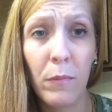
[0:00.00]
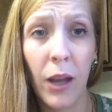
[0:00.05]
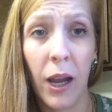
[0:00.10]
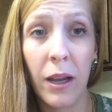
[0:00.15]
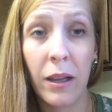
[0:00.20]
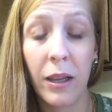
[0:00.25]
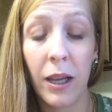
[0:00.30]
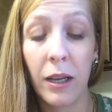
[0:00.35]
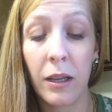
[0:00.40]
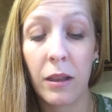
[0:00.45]

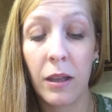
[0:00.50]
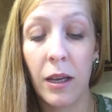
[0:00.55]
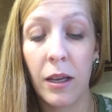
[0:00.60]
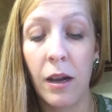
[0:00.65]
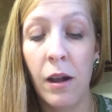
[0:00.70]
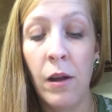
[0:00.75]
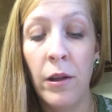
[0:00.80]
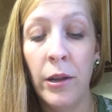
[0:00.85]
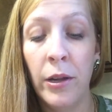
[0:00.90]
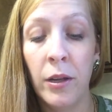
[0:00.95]
I like that
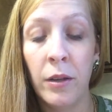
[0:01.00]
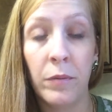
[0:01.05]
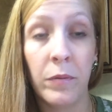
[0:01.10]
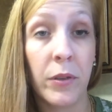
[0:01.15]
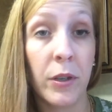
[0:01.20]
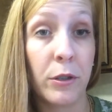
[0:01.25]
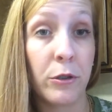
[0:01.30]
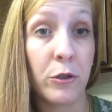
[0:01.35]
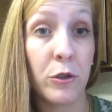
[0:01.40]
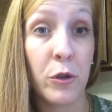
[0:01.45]

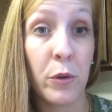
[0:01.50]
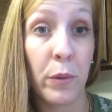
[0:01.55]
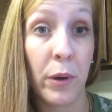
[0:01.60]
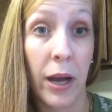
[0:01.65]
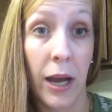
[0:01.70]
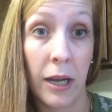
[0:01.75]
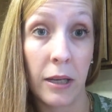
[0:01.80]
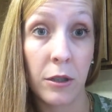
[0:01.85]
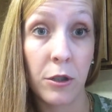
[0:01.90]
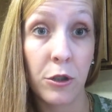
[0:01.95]
there's no
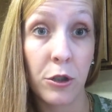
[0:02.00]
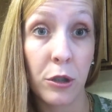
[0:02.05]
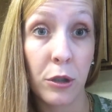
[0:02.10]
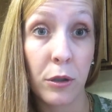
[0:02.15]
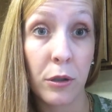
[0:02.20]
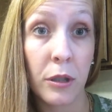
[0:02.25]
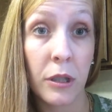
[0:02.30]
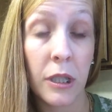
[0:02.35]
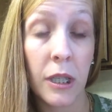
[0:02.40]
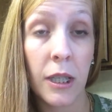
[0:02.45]
added
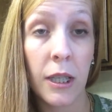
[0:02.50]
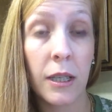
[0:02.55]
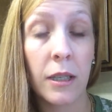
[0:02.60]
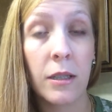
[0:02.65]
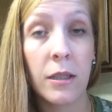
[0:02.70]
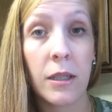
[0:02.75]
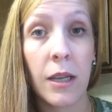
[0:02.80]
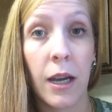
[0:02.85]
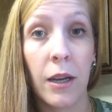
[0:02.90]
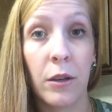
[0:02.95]
sugar to
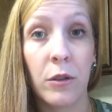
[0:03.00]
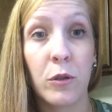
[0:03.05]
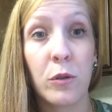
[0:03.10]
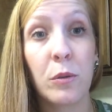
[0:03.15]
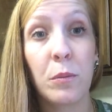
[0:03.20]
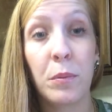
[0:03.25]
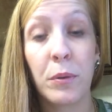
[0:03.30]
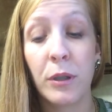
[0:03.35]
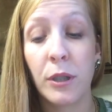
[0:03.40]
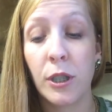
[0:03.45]
these. I also
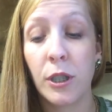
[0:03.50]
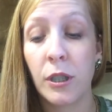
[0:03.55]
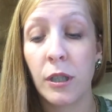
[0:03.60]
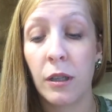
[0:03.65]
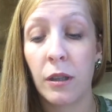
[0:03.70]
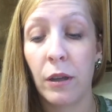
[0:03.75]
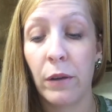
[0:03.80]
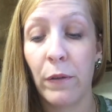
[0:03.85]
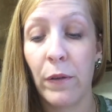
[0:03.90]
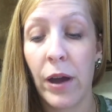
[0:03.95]

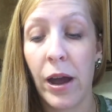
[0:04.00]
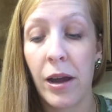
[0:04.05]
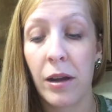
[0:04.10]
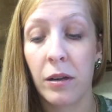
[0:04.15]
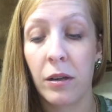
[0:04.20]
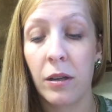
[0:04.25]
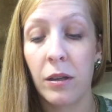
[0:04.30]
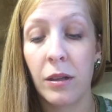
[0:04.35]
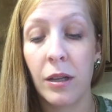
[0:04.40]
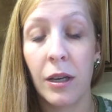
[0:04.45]
appreciate the
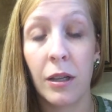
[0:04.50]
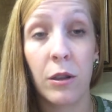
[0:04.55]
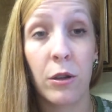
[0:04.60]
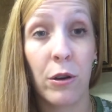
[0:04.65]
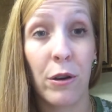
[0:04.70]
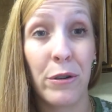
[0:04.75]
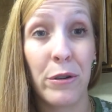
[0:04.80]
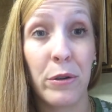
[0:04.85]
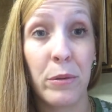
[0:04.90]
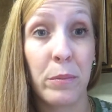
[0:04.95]
fact that there
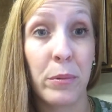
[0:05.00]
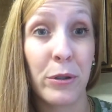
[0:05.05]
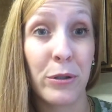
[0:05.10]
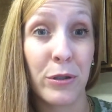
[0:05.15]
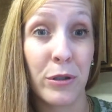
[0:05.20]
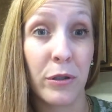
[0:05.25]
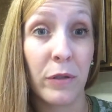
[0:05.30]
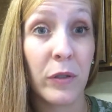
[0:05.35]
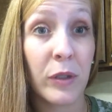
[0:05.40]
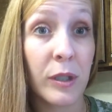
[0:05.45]
are no
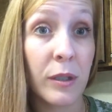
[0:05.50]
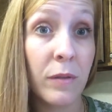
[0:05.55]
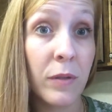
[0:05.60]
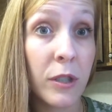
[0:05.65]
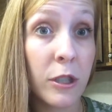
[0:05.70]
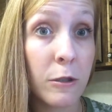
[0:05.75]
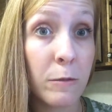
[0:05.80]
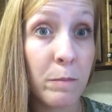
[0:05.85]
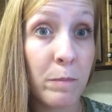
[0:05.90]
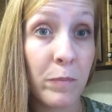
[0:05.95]

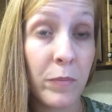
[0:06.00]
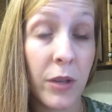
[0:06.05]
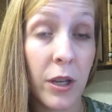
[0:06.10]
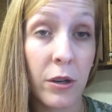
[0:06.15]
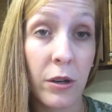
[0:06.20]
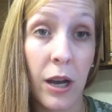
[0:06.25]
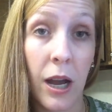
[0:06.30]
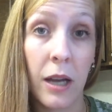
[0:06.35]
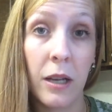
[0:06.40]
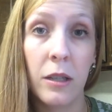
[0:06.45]
preservatives that
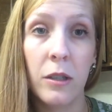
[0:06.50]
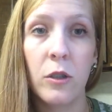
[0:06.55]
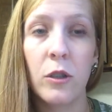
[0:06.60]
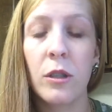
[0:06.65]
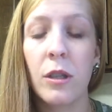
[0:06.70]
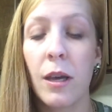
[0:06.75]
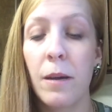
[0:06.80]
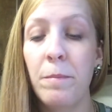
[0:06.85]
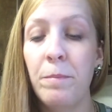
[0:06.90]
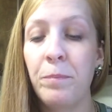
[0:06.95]
are added
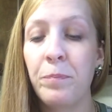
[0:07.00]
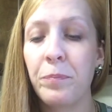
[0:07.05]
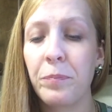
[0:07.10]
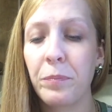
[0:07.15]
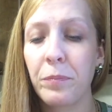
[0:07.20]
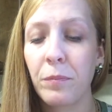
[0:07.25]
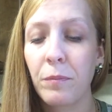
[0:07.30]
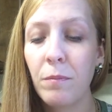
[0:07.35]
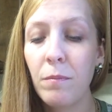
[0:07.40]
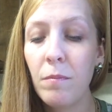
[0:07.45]
to them.
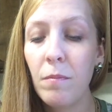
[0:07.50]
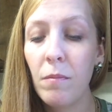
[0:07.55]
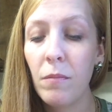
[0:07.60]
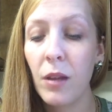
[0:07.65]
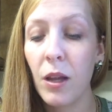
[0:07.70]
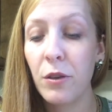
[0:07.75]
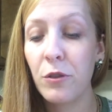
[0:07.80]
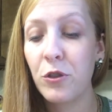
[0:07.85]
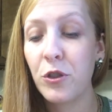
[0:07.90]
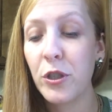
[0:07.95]

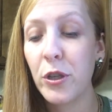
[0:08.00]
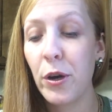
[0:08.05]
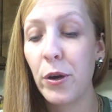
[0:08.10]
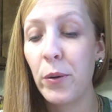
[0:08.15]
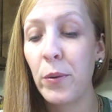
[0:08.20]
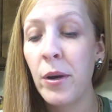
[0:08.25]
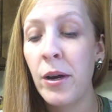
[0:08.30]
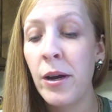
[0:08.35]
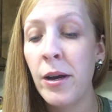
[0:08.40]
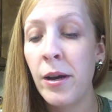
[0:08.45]

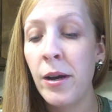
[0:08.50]
So